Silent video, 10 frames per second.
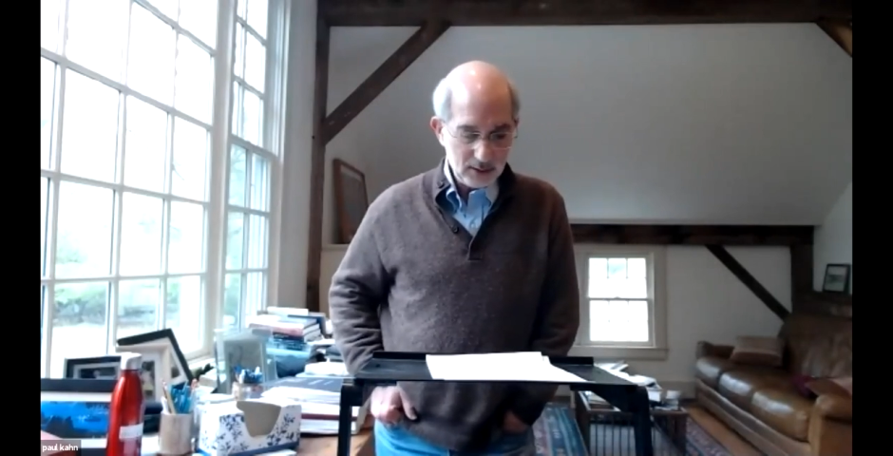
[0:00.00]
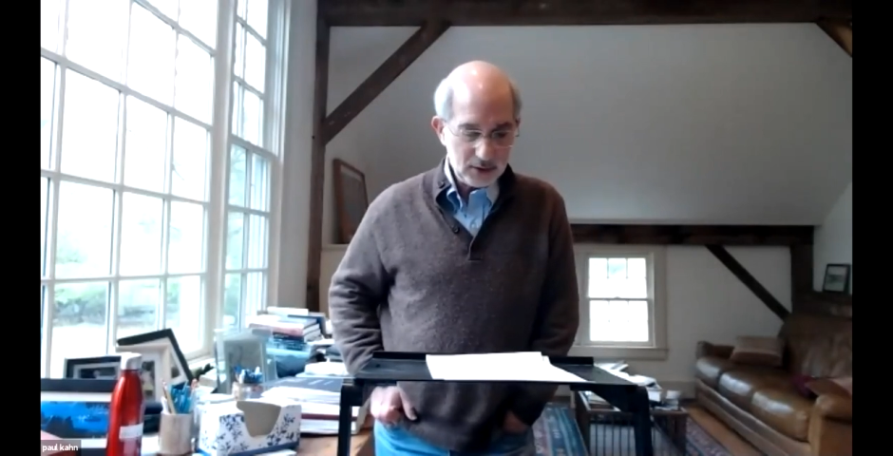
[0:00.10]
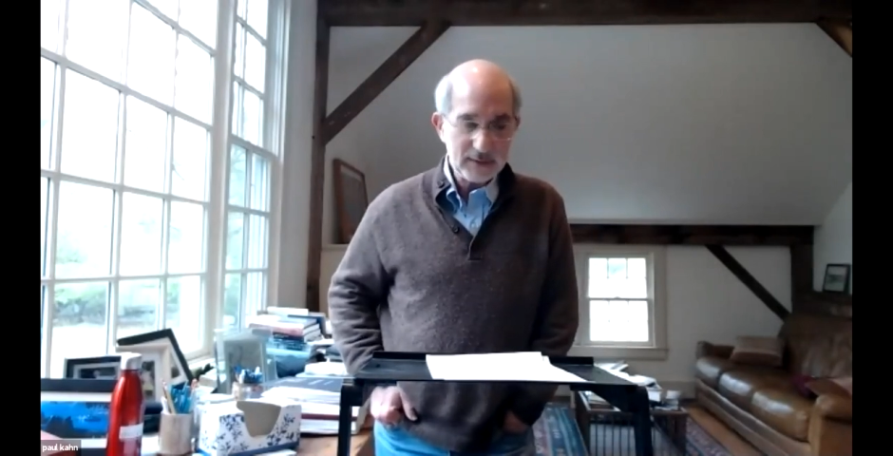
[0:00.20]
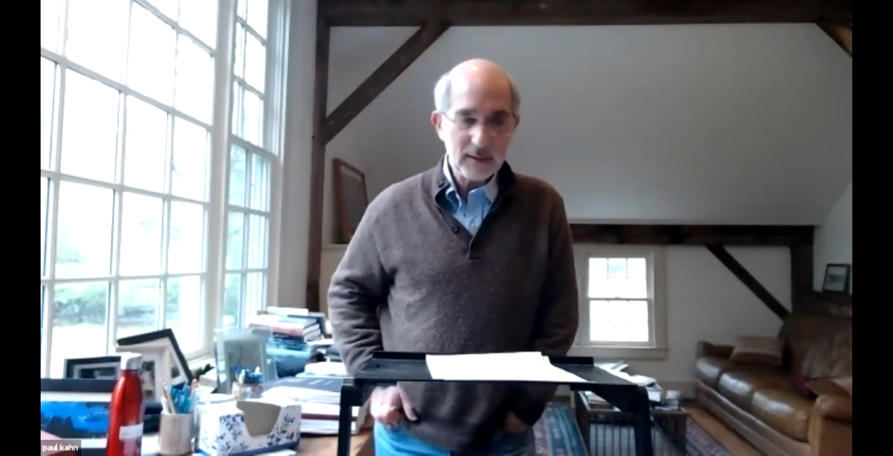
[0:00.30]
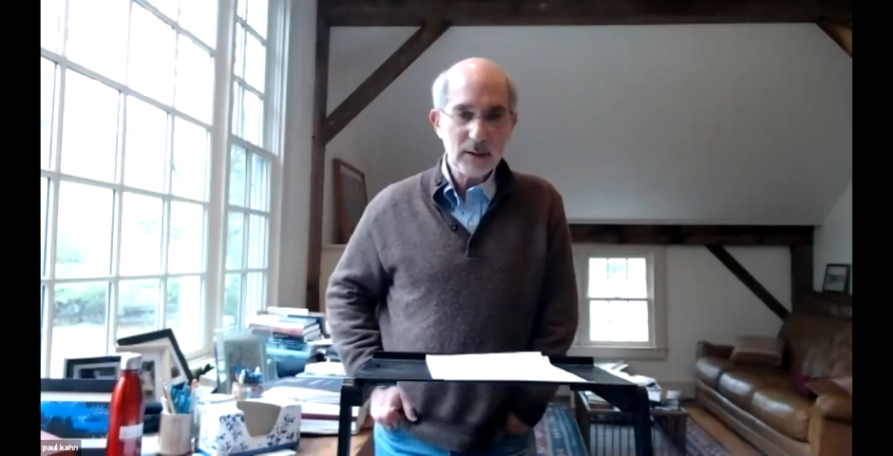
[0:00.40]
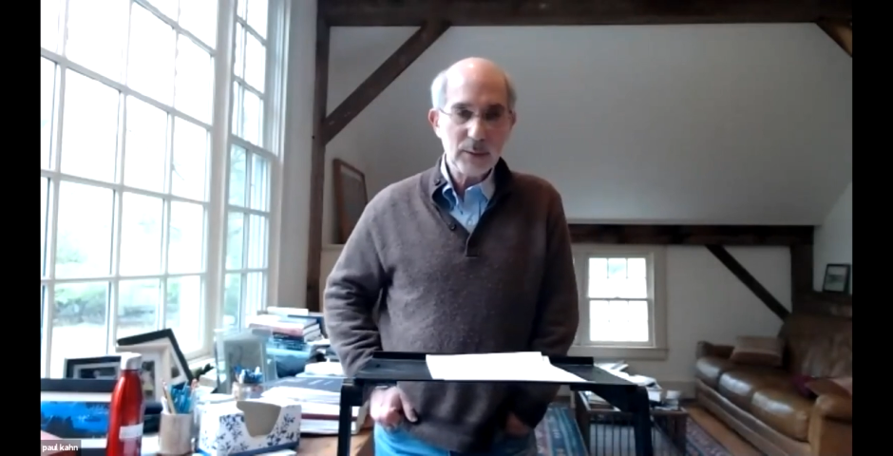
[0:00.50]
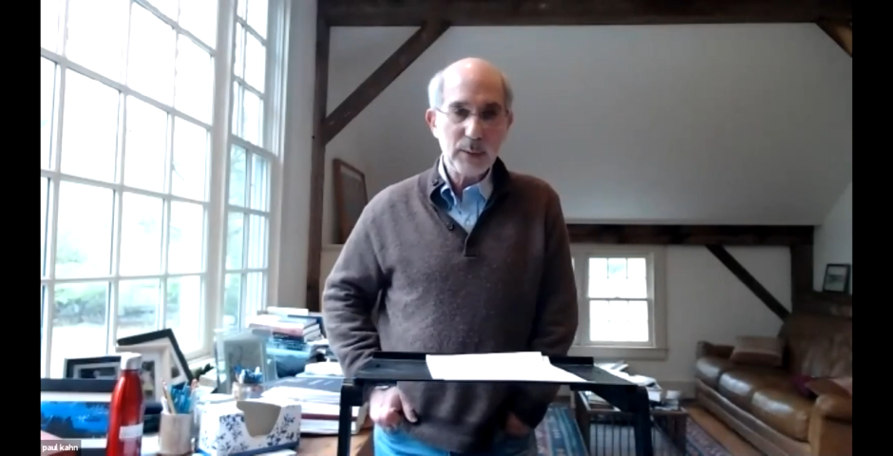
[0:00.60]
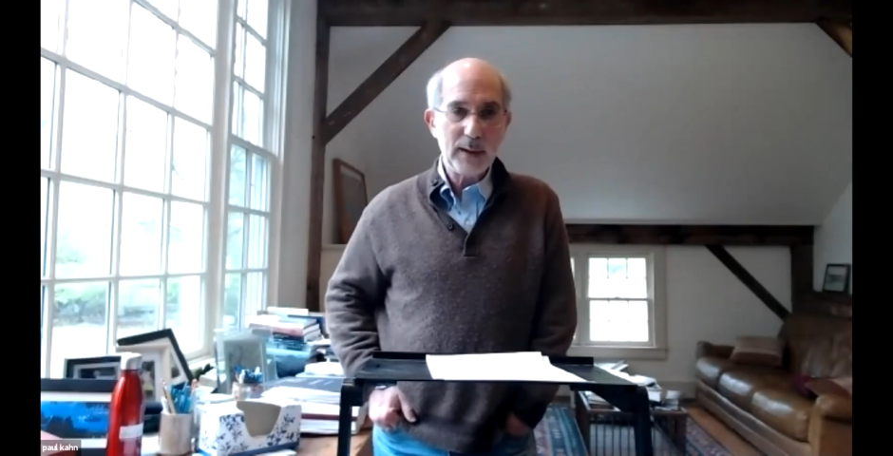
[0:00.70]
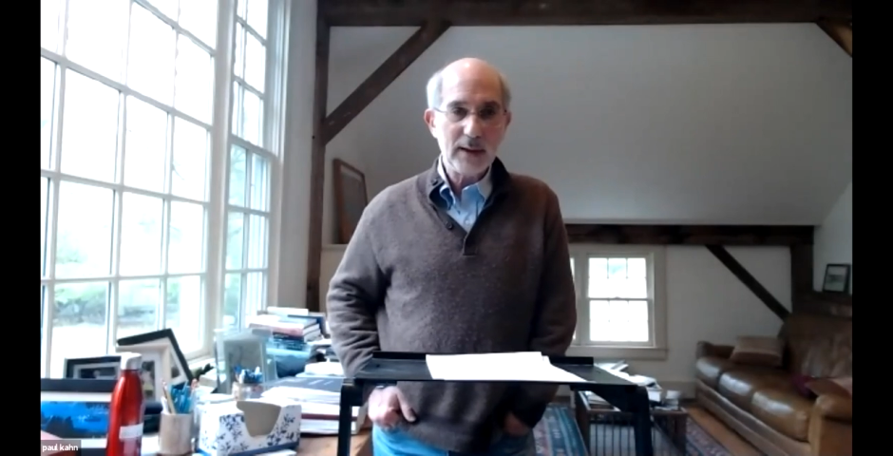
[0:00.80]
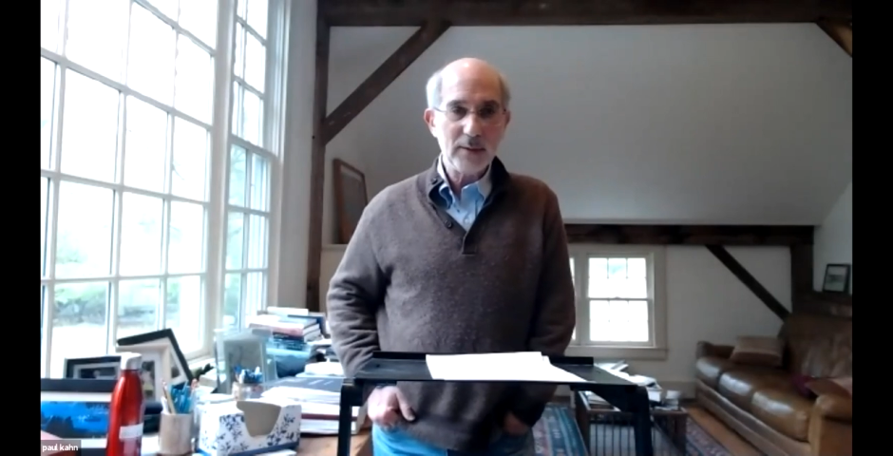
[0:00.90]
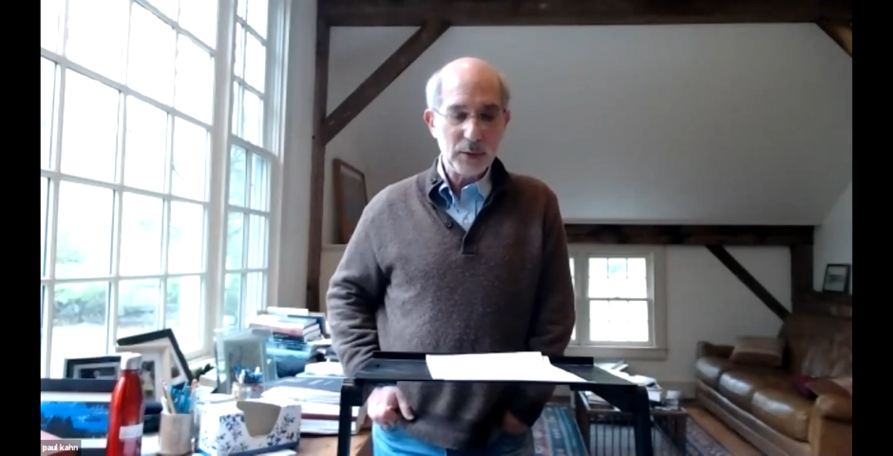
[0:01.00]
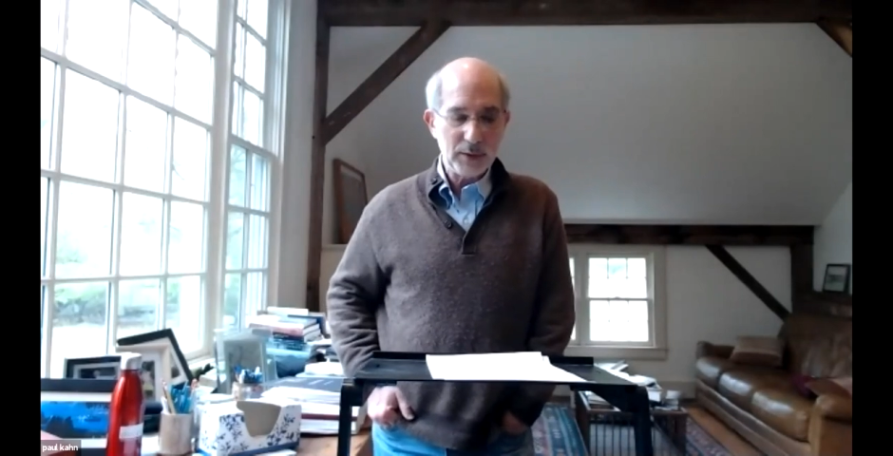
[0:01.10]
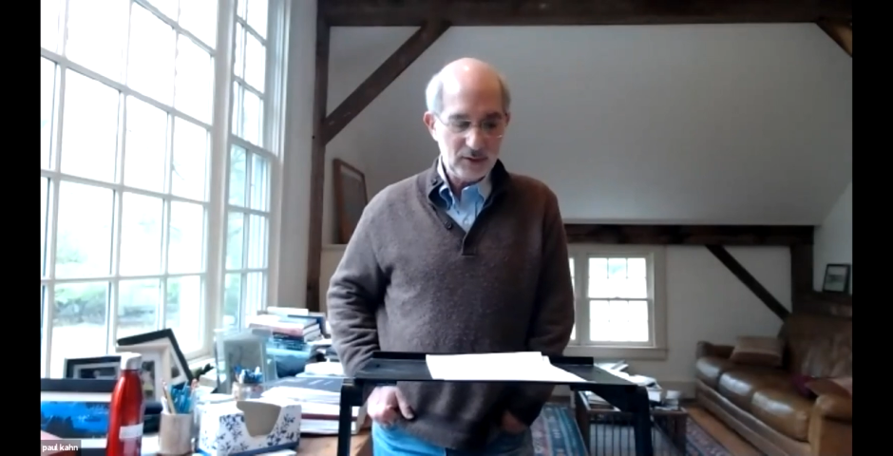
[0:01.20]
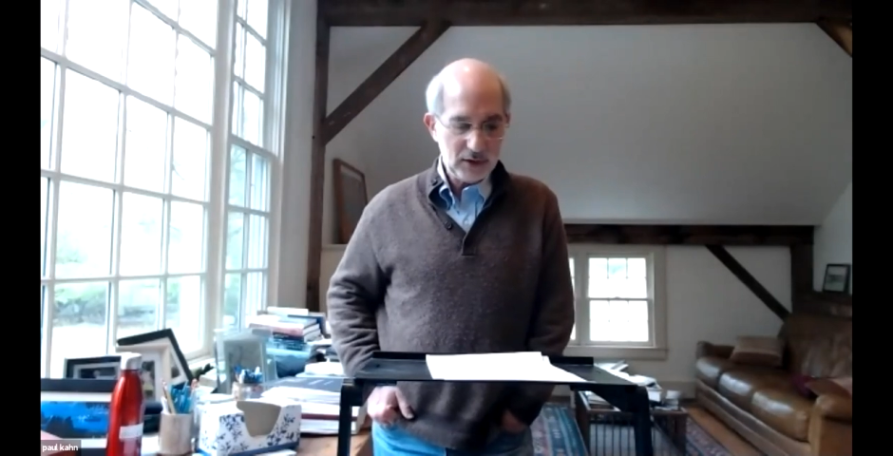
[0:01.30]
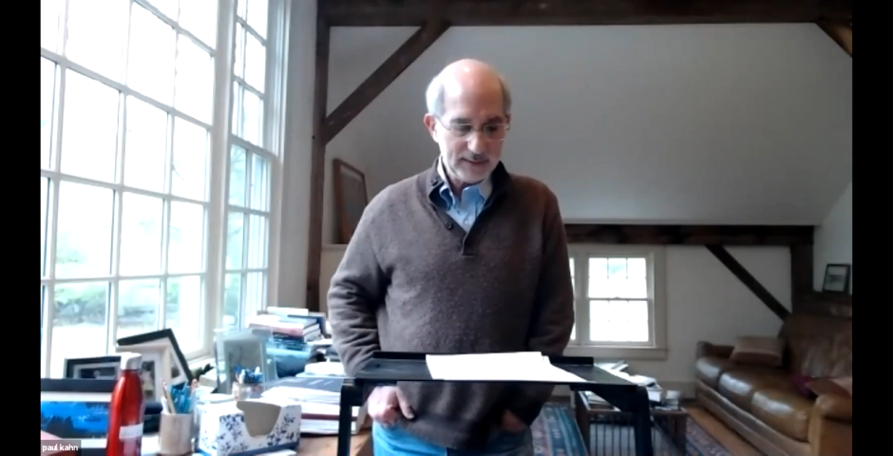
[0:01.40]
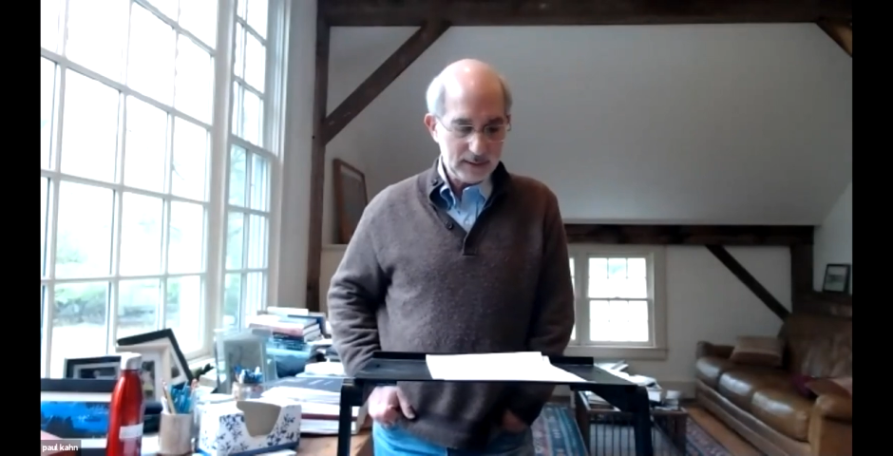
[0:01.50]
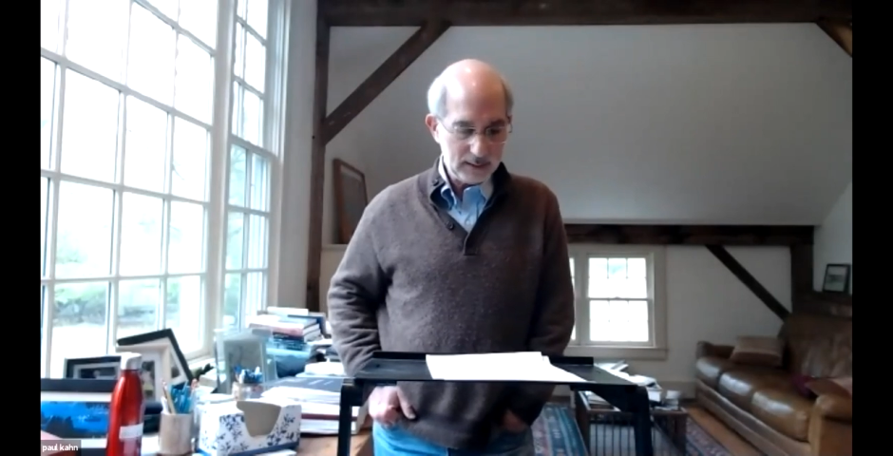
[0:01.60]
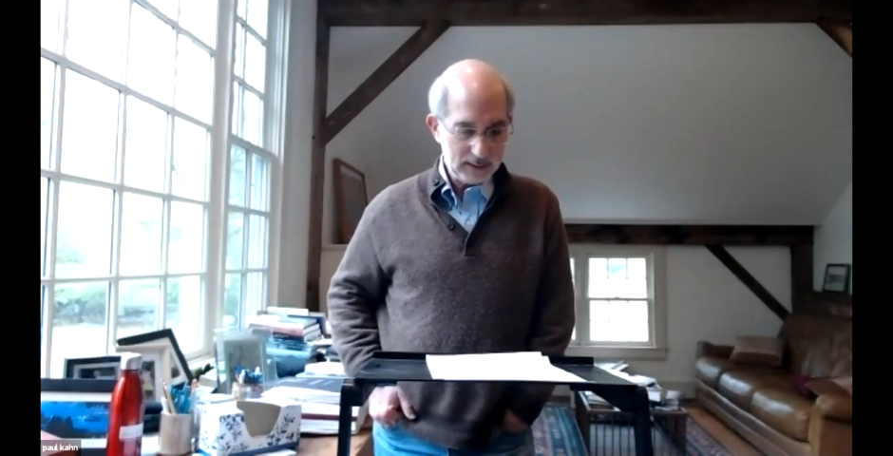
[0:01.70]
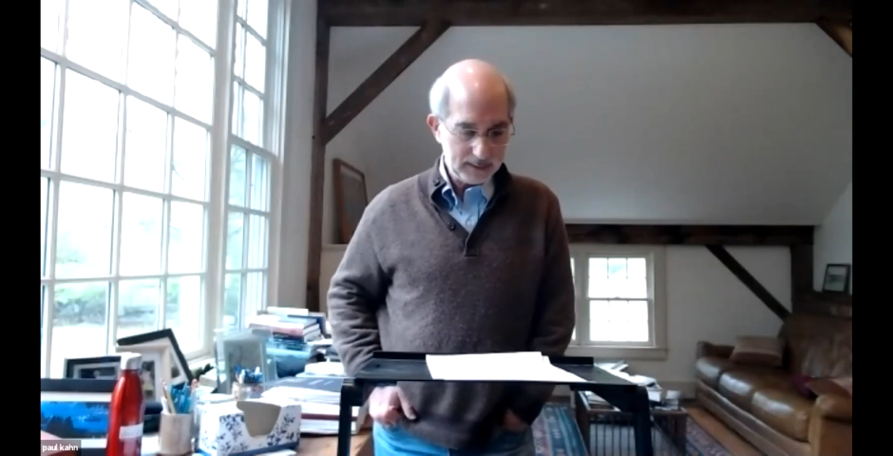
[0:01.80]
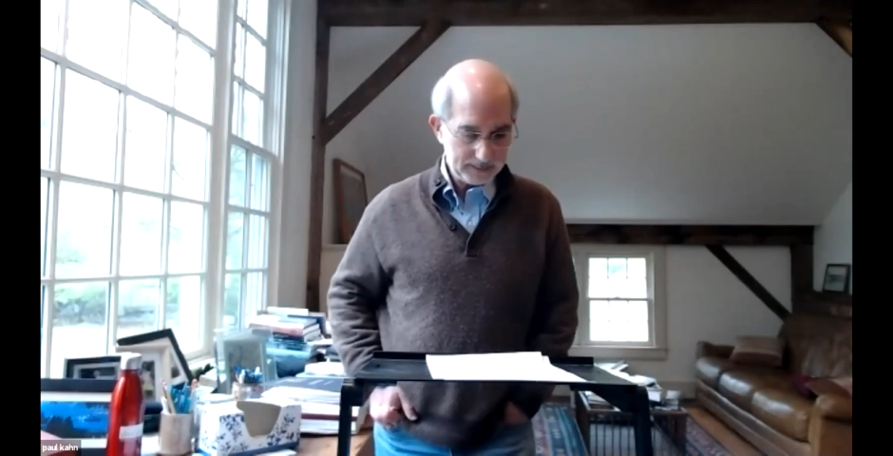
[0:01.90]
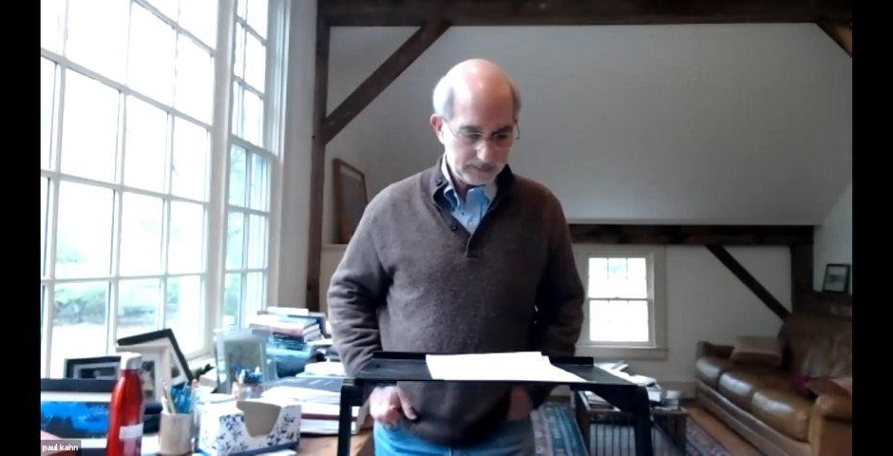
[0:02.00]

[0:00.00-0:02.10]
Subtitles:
just as it requires more than justice.